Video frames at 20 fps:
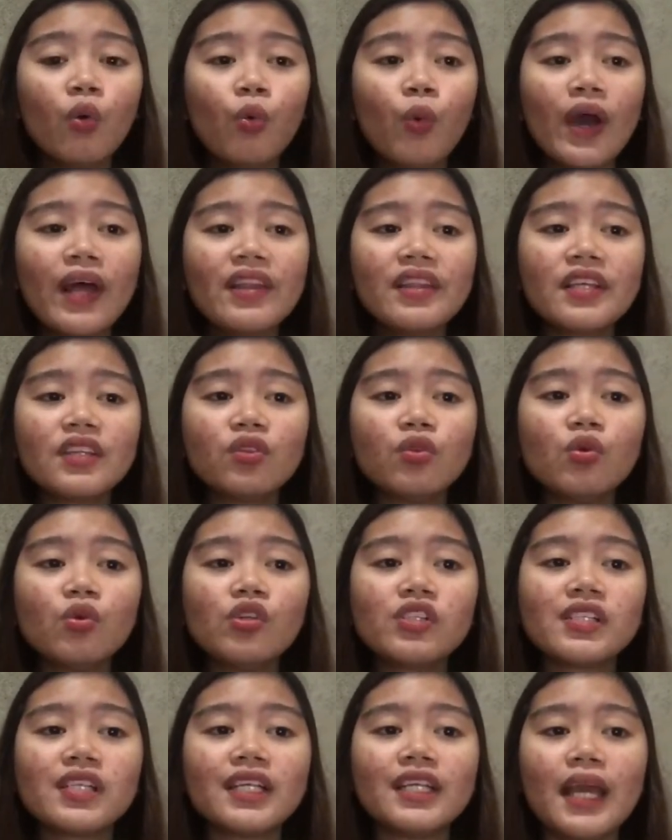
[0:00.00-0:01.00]
when the
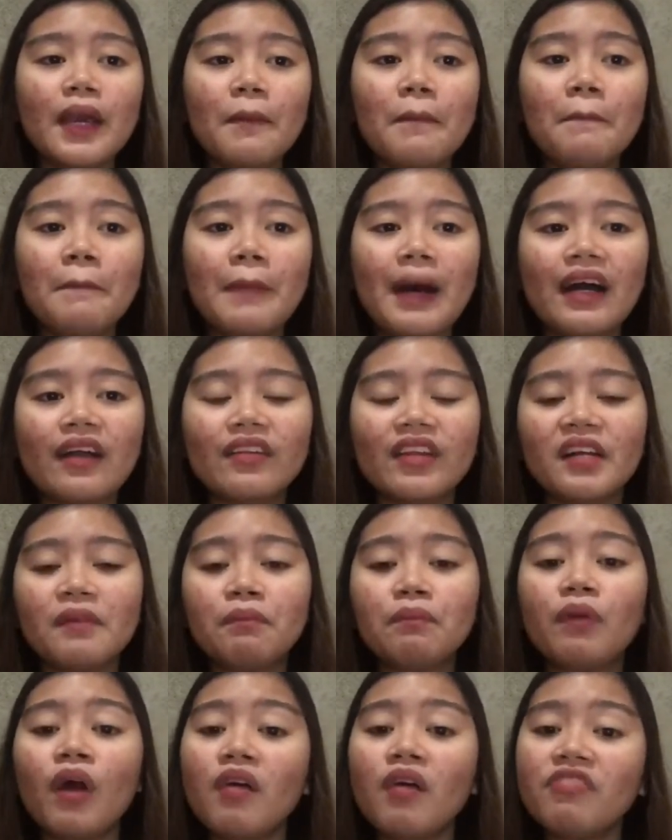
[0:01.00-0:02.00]
tools that impact their
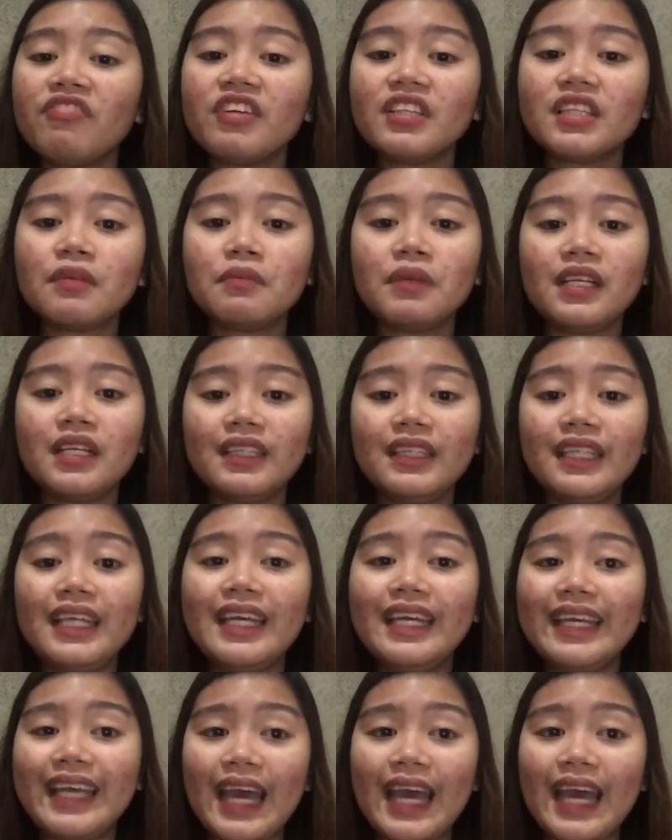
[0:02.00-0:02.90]
profitability